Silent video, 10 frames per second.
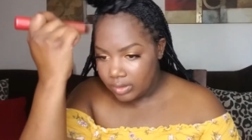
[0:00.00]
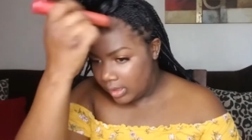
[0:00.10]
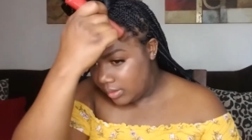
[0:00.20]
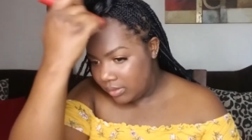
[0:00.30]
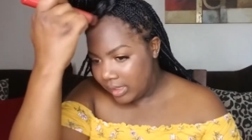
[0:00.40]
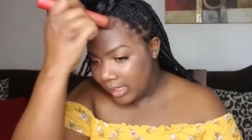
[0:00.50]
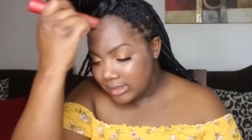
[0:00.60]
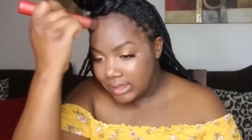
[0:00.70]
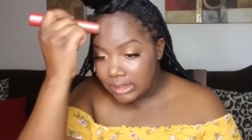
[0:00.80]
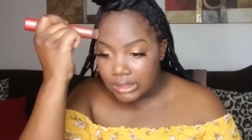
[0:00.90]
I I like
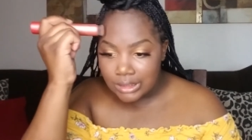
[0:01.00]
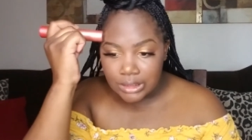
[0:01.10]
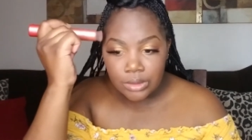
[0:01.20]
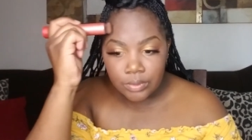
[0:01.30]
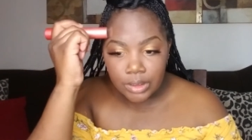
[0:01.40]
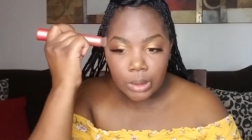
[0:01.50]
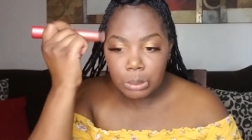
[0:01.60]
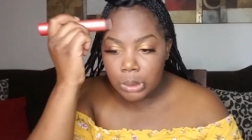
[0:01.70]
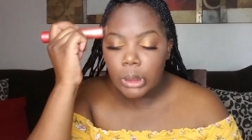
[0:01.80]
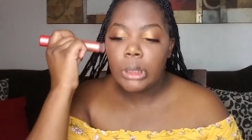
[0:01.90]
to look a different
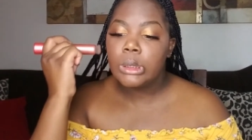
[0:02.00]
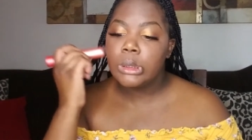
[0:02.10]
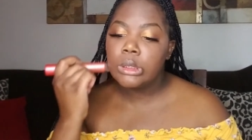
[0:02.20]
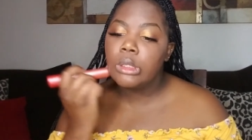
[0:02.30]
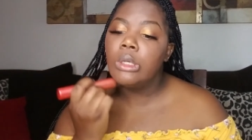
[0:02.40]
complexion.